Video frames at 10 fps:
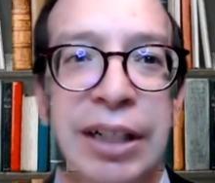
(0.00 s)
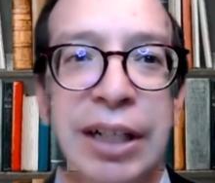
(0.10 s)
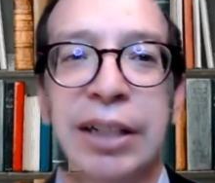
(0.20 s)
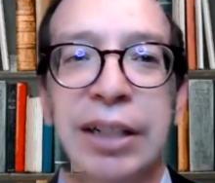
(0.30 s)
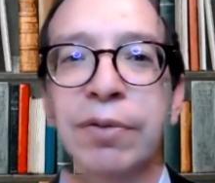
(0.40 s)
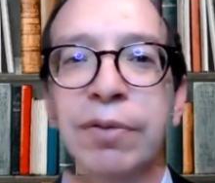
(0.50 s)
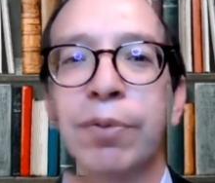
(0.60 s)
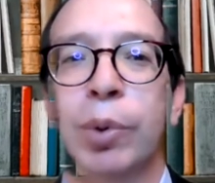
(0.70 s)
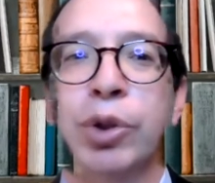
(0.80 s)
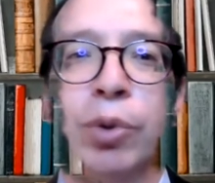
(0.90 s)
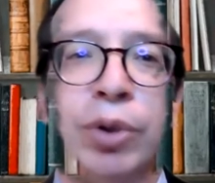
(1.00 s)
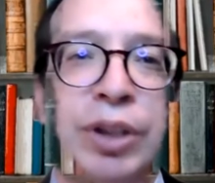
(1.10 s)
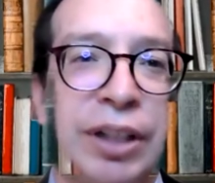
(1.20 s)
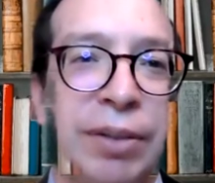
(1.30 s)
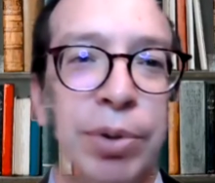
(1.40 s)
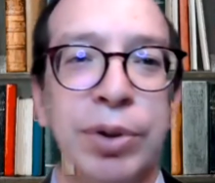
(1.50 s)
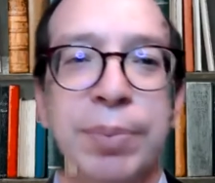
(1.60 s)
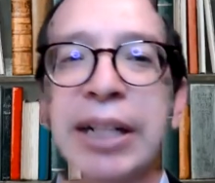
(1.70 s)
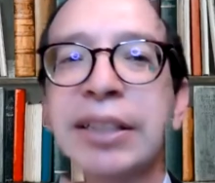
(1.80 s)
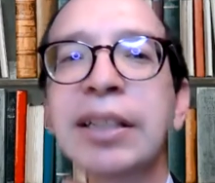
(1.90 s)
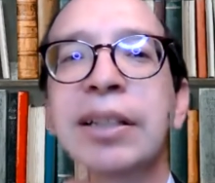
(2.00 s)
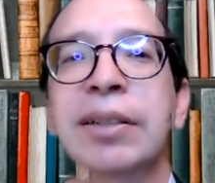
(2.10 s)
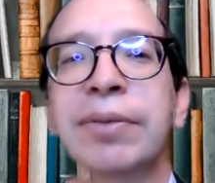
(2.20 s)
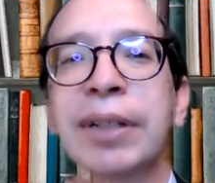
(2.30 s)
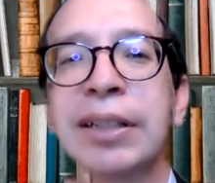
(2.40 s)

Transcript: kind of foreshortening of perspective